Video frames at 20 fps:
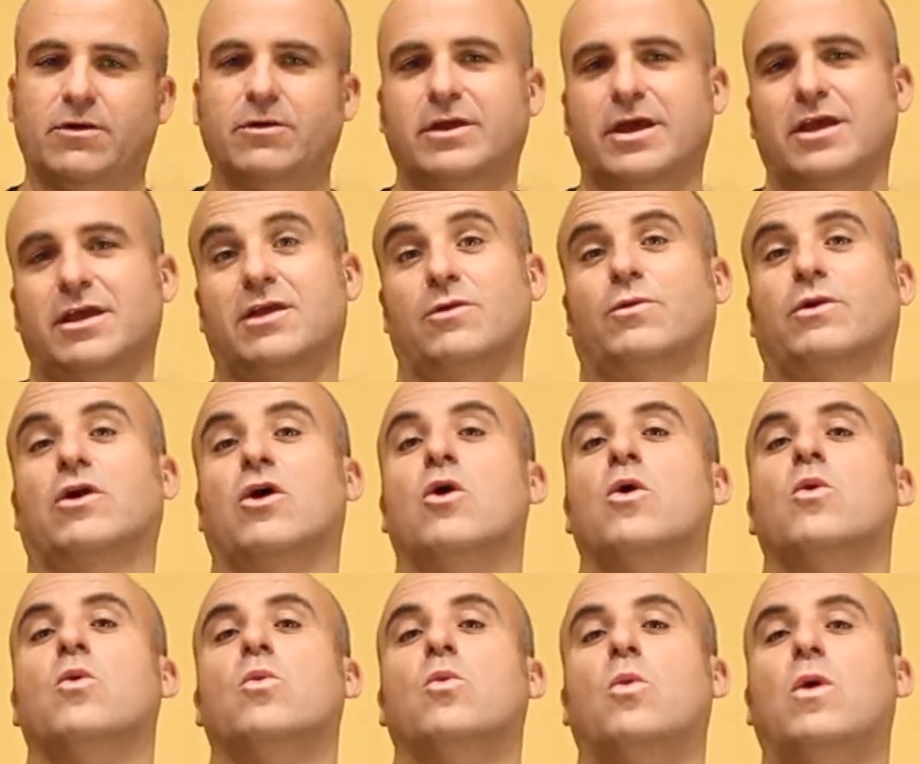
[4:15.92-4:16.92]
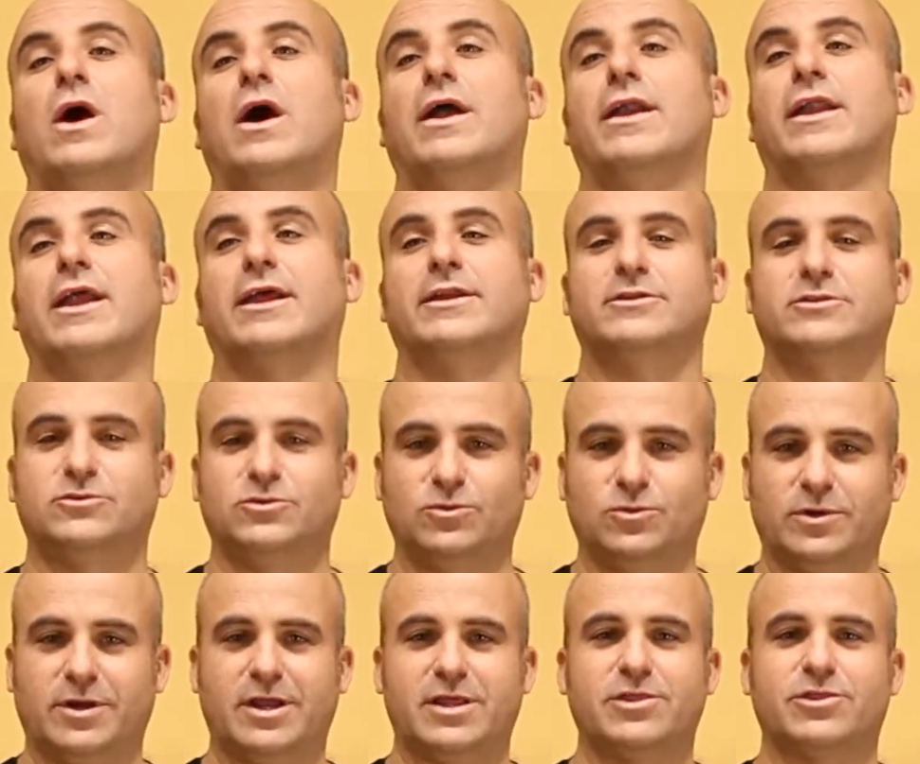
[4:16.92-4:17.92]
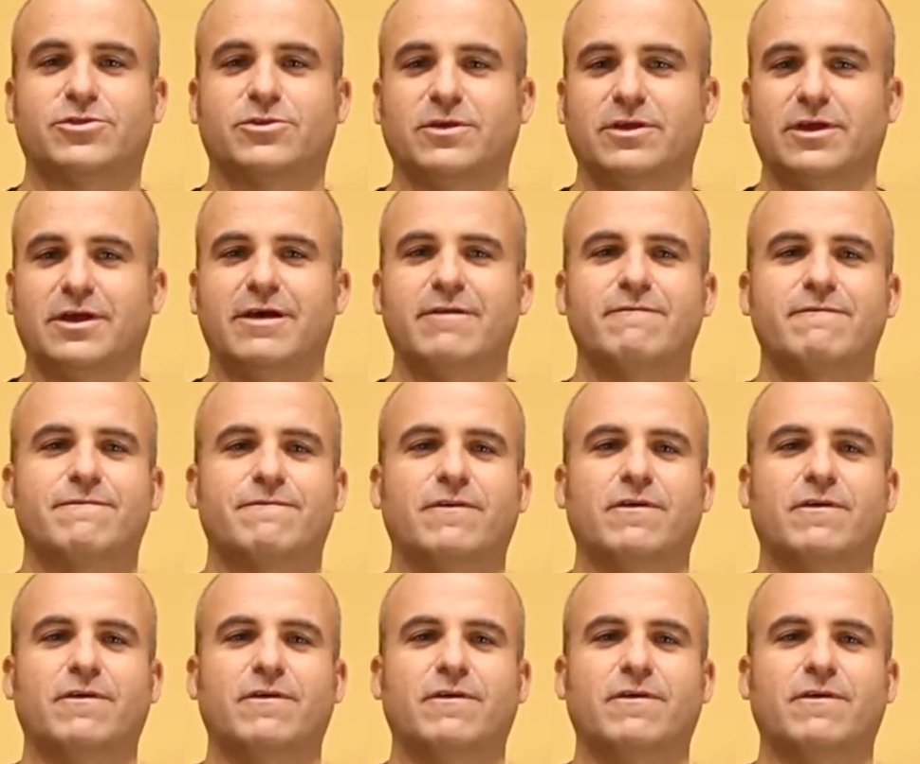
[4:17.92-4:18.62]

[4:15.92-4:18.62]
Okay, here we go. 1 and 2 and 3 and